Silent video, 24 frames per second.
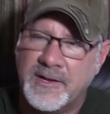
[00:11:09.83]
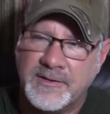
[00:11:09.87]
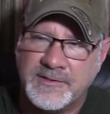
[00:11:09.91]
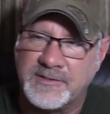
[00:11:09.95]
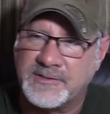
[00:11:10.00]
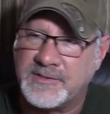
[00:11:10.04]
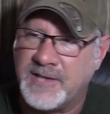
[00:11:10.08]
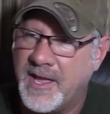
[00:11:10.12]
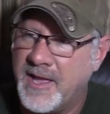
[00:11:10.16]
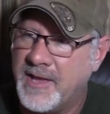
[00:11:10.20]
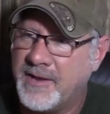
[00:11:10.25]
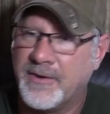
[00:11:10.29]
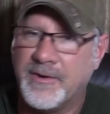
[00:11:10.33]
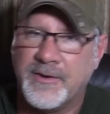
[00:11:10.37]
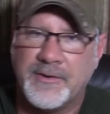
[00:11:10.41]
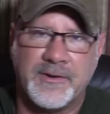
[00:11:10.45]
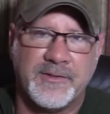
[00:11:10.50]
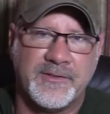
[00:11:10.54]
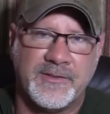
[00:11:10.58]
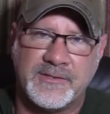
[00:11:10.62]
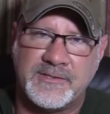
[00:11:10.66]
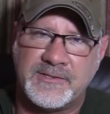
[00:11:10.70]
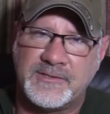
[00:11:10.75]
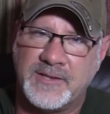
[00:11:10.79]
just hang on
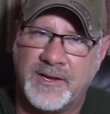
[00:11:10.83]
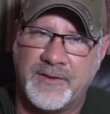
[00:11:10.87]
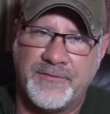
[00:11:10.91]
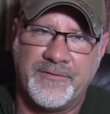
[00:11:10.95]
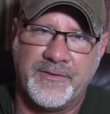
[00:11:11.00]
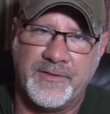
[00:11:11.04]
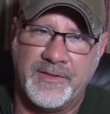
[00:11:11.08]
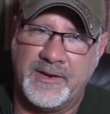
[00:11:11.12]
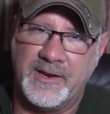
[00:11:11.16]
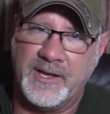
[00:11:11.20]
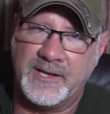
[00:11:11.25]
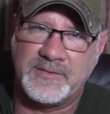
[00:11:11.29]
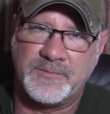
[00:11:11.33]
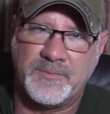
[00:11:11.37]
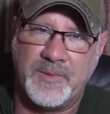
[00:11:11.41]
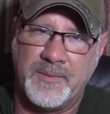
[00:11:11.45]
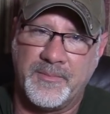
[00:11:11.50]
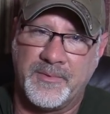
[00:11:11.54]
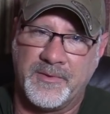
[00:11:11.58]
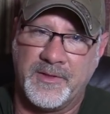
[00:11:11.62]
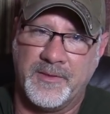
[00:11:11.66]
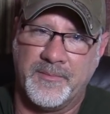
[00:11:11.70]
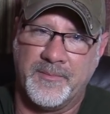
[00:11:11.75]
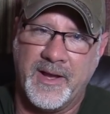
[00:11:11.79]
to this stuff for the next
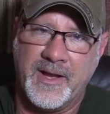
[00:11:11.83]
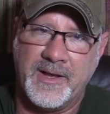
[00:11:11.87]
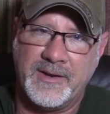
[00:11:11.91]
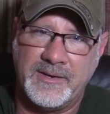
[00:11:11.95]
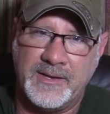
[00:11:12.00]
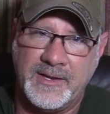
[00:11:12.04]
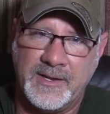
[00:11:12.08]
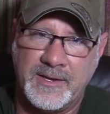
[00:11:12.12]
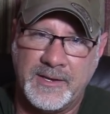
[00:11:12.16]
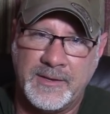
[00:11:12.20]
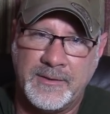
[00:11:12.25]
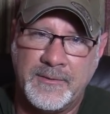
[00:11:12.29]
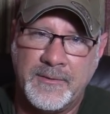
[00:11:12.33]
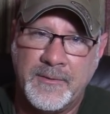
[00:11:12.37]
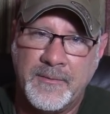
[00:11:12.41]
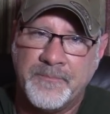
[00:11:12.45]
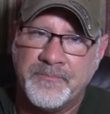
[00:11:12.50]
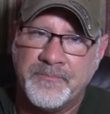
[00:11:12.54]
people that might need it.